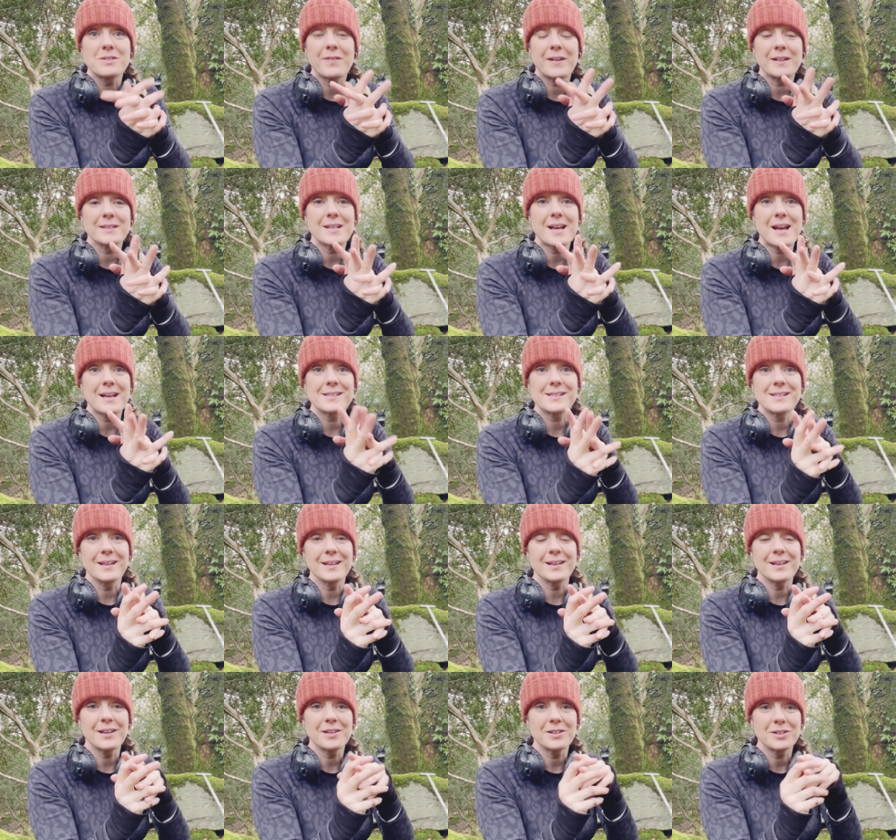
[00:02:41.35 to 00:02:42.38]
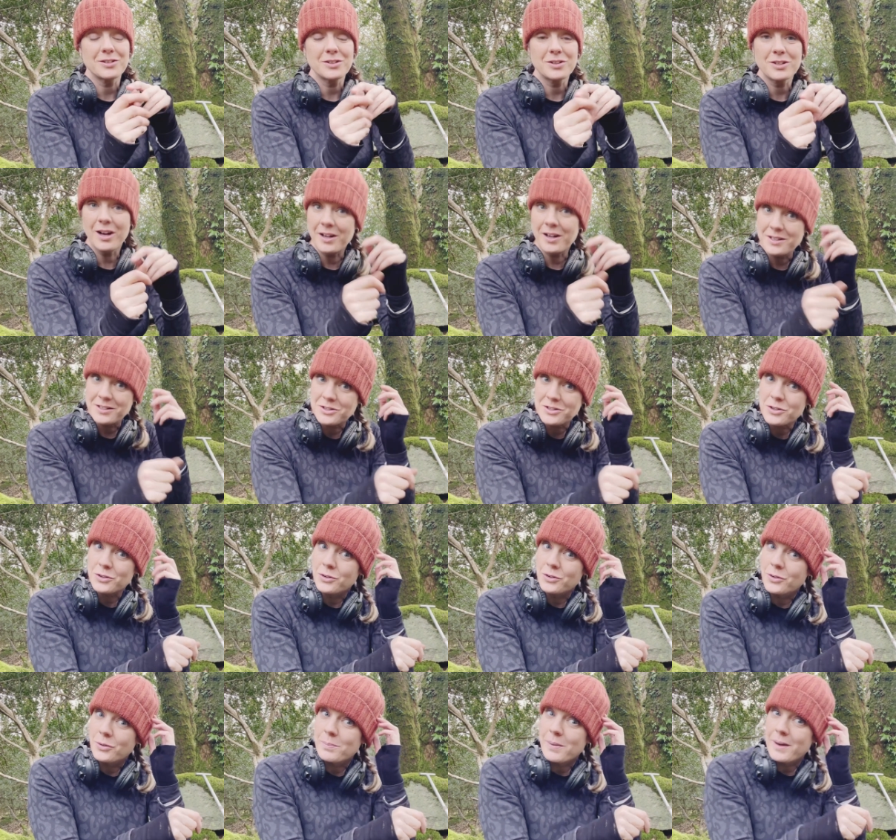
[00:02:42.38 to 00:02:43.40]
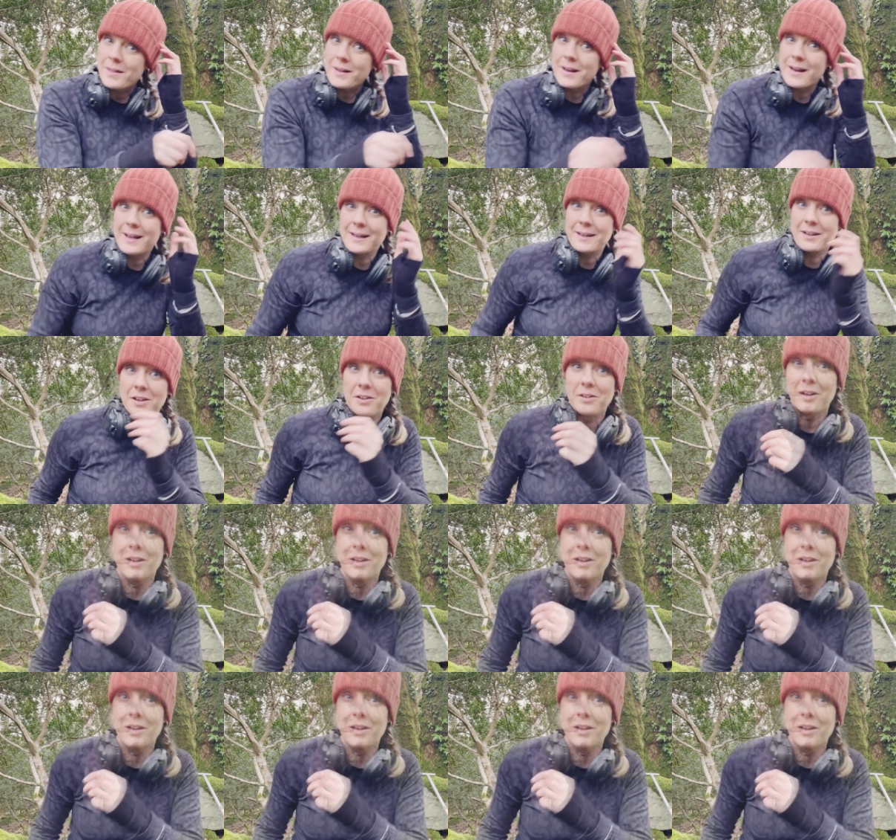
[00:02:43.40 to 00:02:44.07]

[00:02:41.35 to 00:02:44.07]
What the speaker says: fantastic guided tour by the landowner.